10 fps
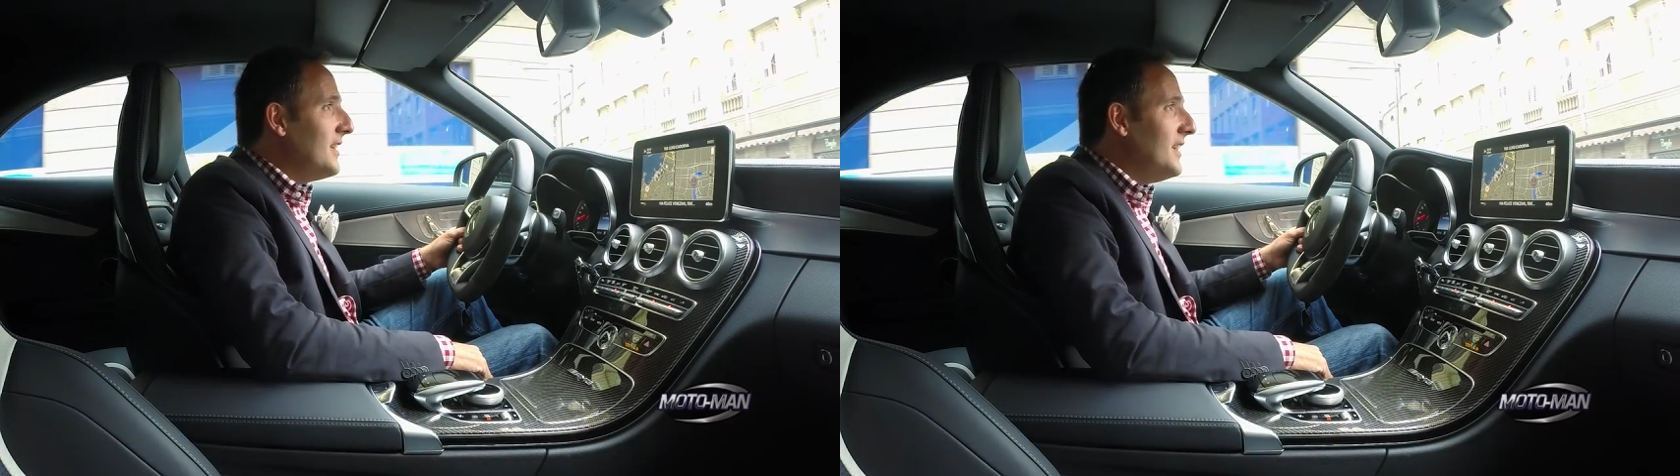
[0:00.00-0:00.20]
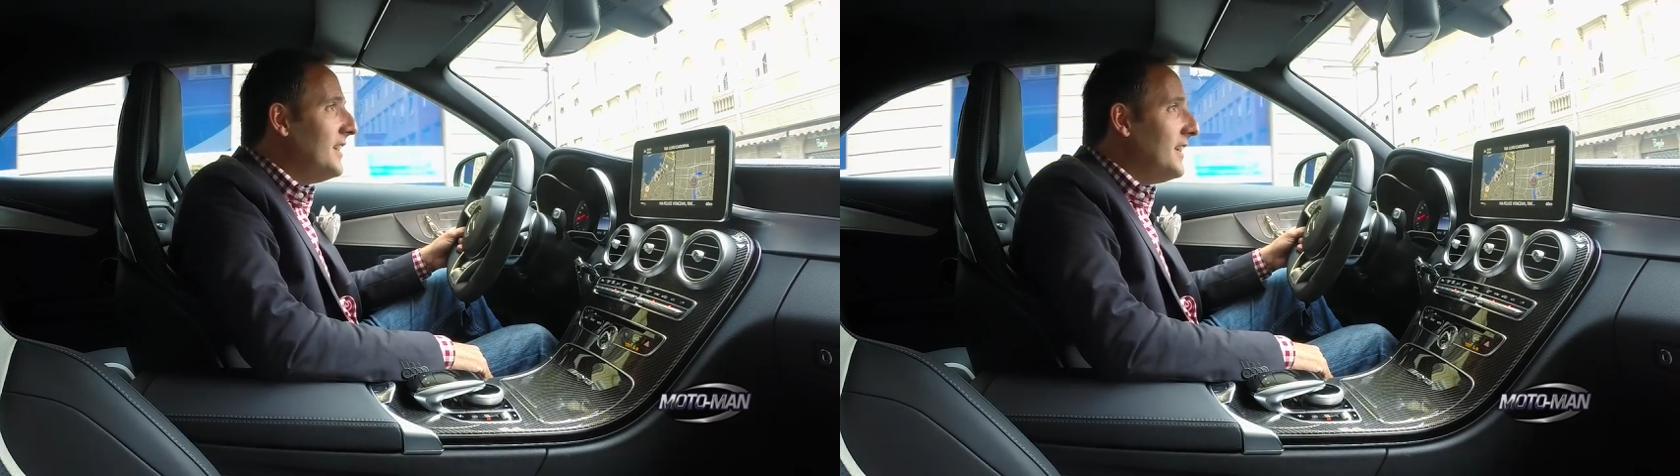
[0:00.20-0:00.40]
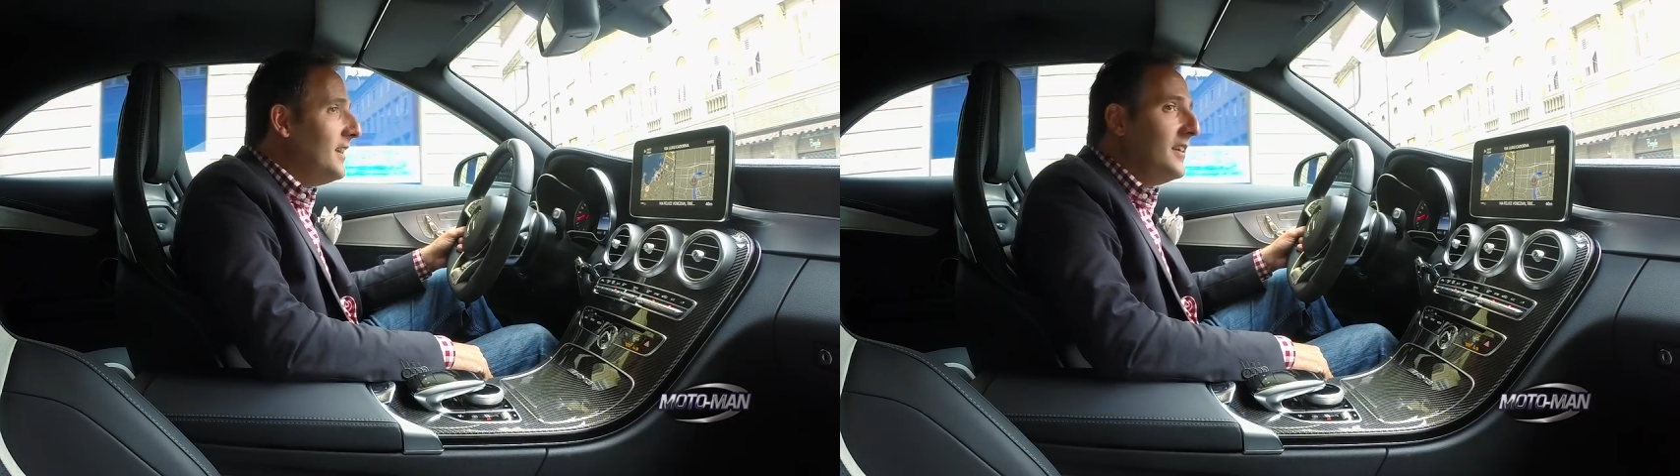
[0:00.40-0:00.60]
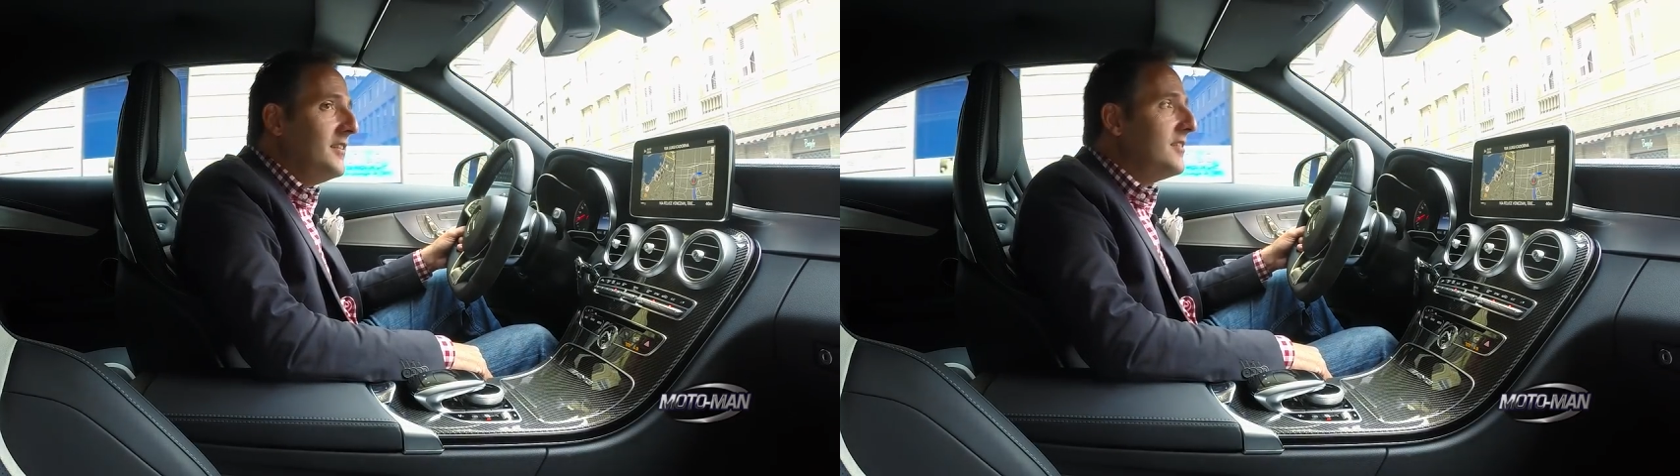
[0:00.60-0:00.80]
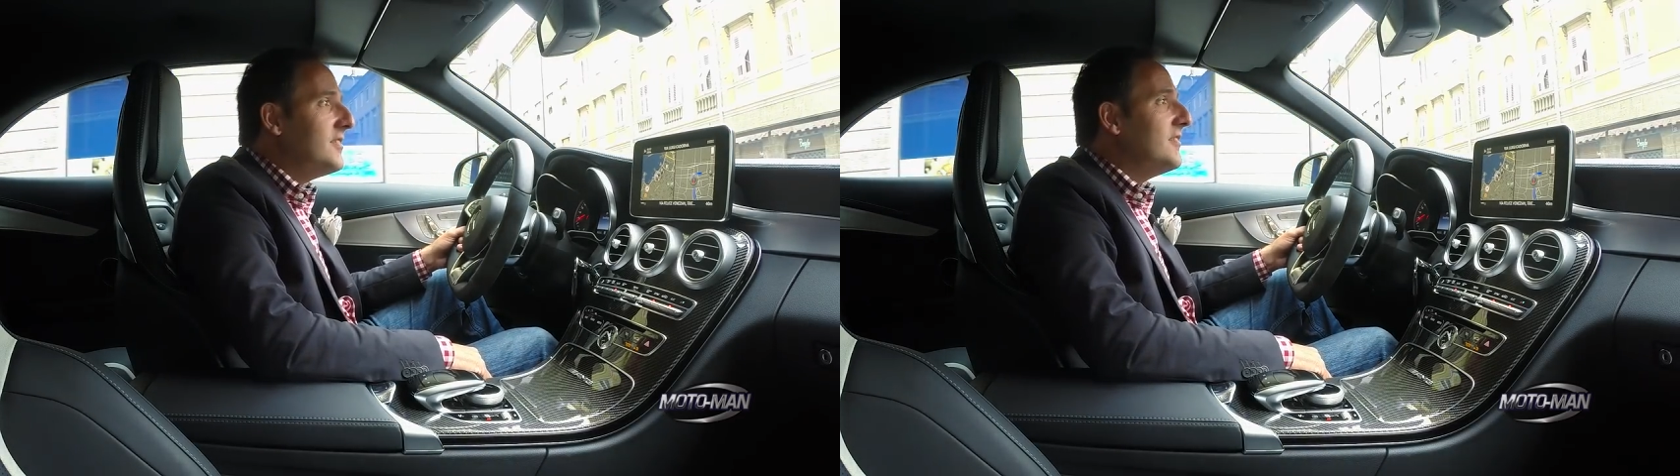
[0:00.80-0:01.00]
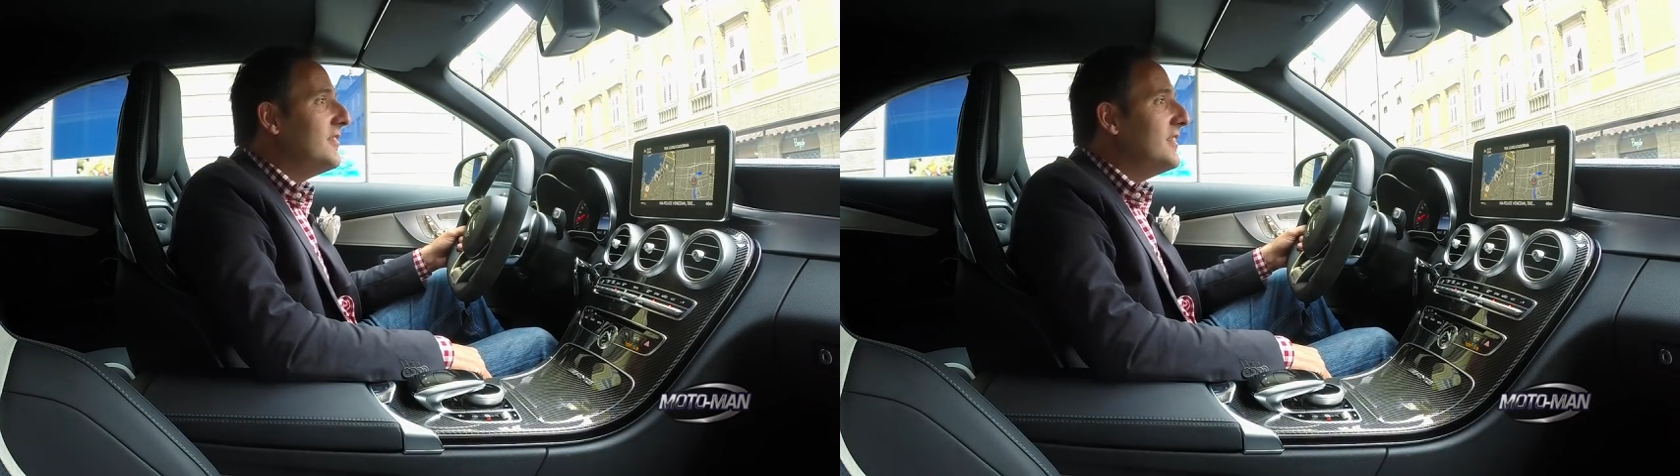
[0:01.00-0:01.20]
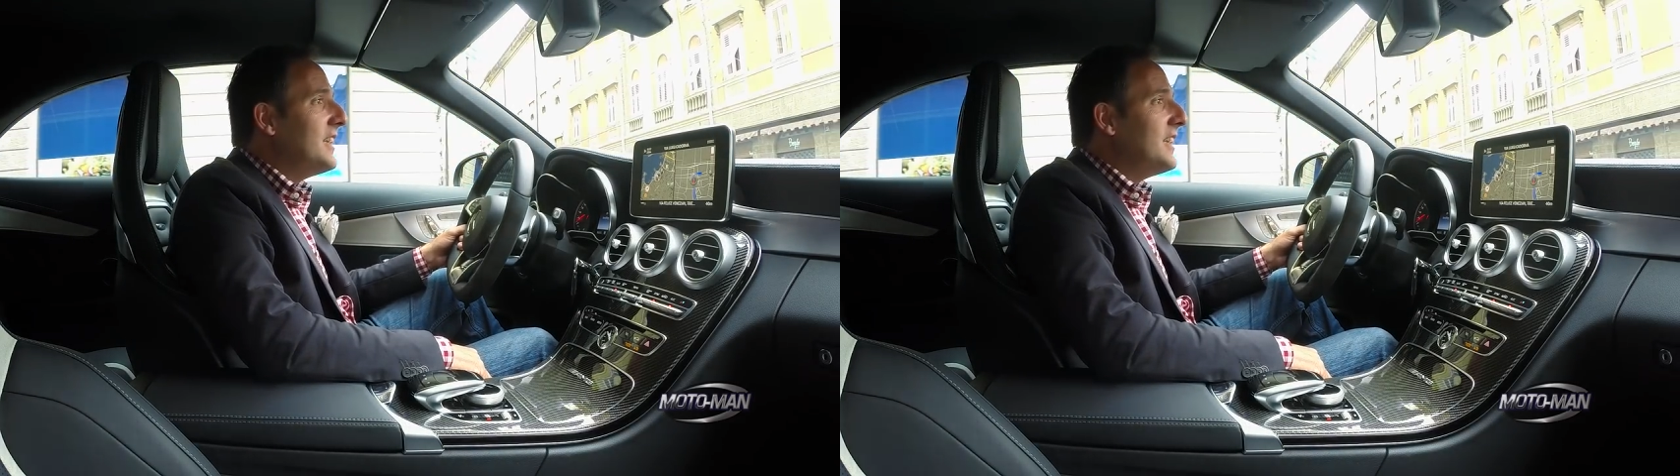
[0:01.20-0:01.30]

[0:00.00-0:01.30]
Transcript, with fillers: thing is